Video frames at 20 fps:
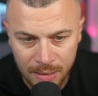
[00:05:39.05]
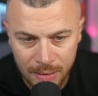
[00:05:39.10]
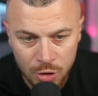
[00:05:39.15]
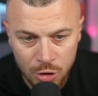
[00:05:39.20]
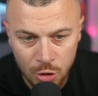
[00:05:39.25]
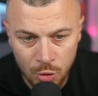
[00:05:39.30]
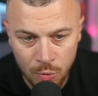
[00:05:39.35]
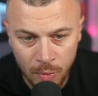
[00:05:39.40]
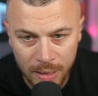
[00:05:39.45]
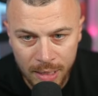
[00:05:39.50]

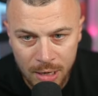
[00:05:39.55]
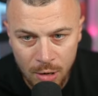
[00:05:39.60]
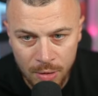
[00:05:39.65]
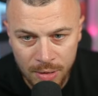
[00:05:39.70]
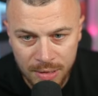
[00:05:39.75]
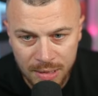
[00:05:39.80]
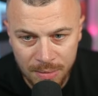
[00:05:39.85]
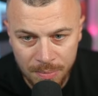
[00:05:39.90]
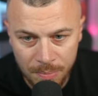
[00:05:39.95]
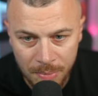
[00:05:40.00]
Should we go
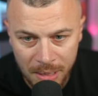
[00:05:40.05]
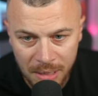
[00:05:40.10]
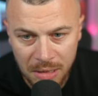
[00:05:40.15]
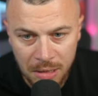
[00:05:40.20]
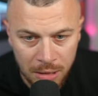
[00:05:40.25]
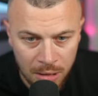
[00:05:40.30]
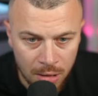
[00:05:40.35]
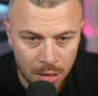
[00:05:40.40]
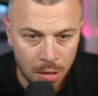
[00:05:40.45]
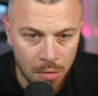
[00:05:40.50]
and submit?
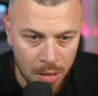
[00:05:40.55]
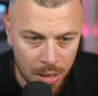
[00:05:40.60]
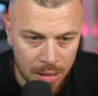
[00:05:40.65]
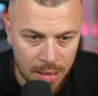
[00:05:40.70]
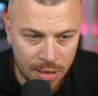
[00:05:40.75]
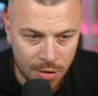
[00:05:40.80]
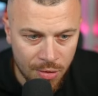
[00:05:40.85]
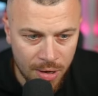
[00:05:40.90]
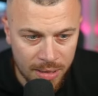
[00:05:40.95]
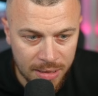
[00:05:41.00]
You know
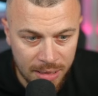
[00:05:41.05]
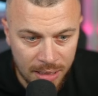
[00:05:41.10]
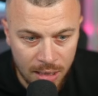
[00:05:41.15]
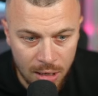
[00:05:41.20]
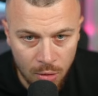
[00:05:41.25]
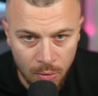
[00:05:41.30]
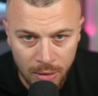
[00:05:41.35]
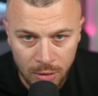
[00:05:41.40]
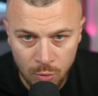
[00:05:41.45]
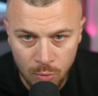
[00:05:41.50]
what, Crossy,
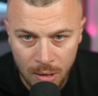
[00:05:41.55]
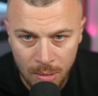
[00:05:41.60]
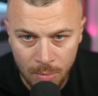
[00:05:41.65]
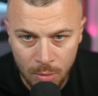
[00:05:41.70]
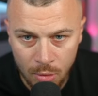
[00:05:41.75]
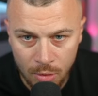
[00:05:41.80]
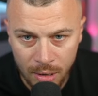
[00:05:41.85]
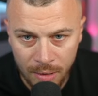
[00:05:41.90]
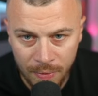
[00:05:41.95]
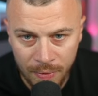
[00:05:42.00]
go with one
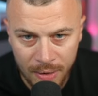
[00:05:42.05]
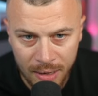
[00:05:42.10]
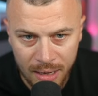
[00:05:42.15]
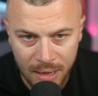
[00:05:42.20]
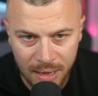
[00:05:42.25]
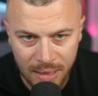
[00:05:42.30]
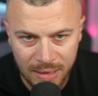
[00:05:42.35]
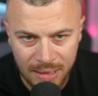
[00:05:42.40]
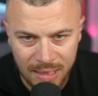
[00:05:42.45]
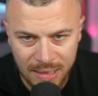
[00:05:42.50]
more.
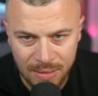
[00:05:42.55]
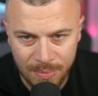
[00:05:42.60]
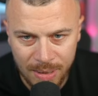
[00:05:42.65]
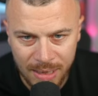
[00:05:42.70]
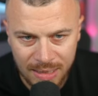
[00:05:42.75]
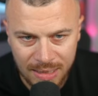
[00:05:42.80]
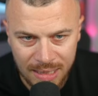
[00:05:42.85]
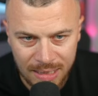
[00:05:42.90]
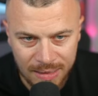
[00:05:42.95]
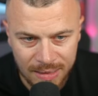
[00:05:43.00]
Nah, it doesn't
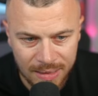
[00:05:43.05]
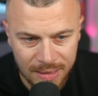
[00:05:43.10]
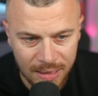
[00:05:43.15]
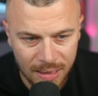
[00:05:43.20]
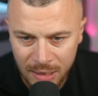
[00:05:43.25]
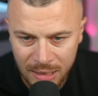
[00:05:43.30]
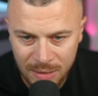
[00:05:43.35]
make sense.